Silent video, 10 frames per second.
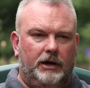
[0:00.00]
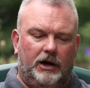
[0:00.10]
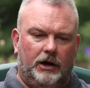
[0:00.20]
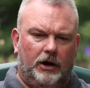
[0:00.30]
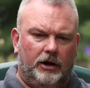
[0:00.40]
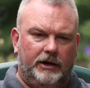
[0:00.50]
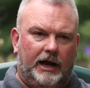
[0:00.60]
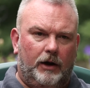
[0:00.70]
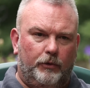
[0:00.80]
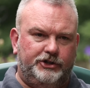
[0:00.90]
are
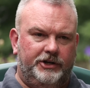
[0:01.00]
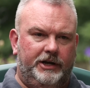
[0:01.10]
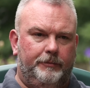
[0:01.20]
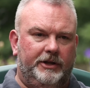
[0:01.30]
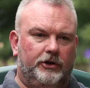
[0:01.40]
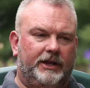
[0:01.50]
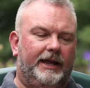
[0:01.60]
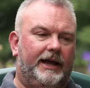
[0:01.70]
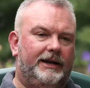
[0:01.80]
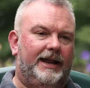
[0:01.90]
not what you need to be
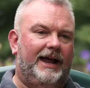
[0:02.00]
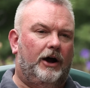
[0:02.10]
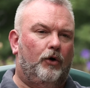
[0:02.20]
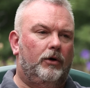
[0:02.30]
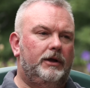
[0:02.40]
looking at now.